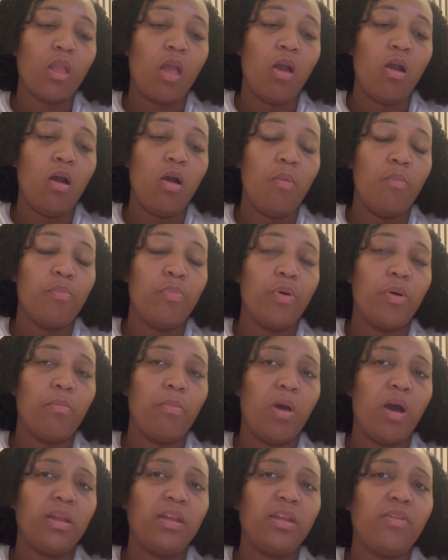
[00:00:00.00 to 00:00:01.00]
But
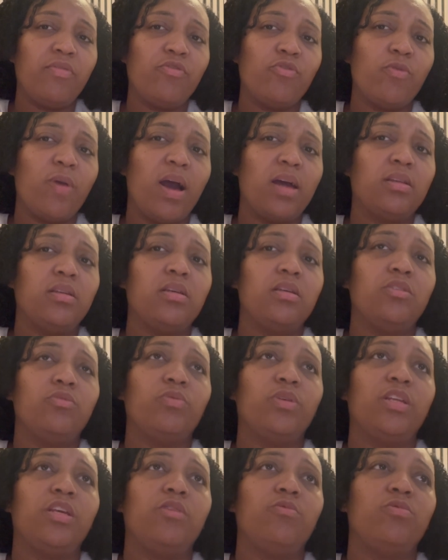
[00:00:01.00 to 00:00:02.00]
my nephew had his
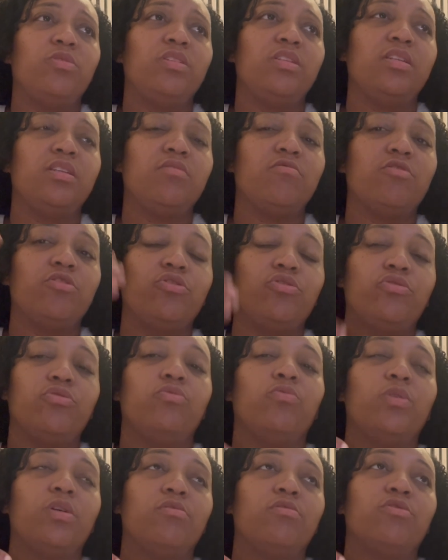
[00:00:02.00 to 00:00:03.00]
when he was nearer 2,
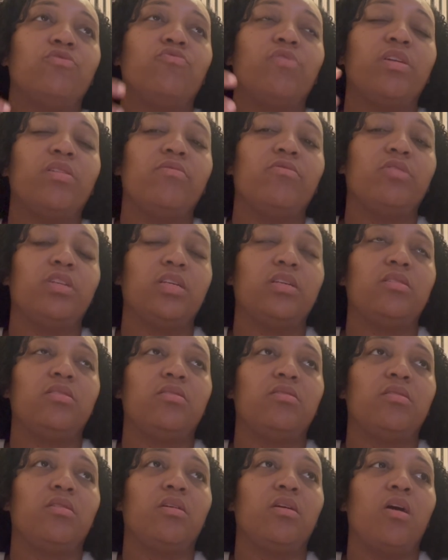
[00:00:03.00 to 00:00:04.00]
whereas Raivyn
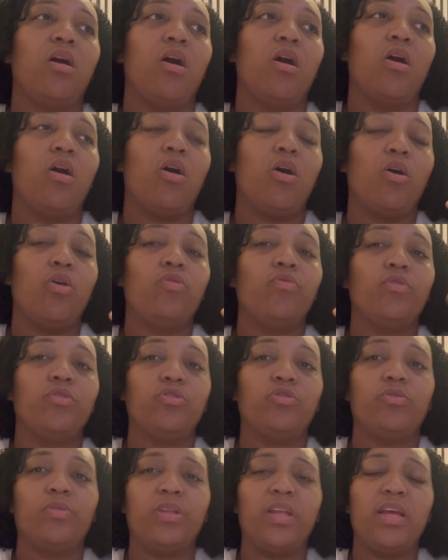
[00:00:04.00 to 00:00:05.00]
is over
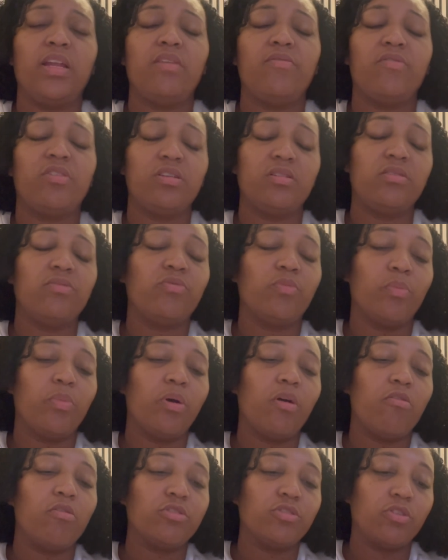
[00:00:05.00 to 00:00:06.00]
2, and they live in a different
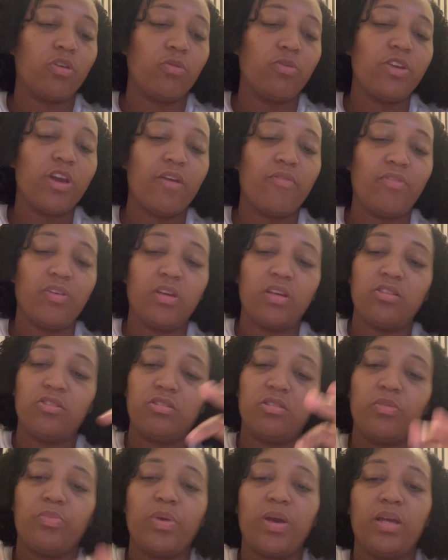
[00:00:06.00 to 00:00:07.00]
borough. So yeah, I think it
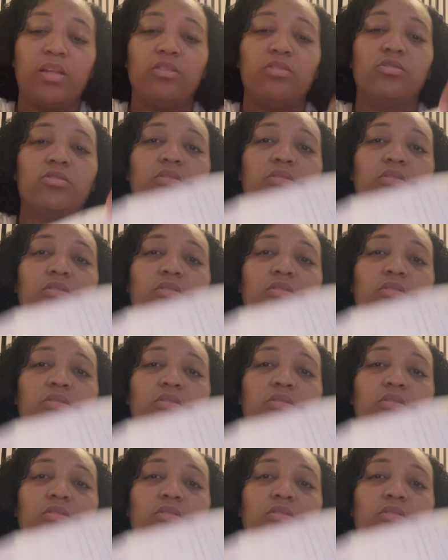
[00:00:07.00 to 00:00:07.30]
just depends.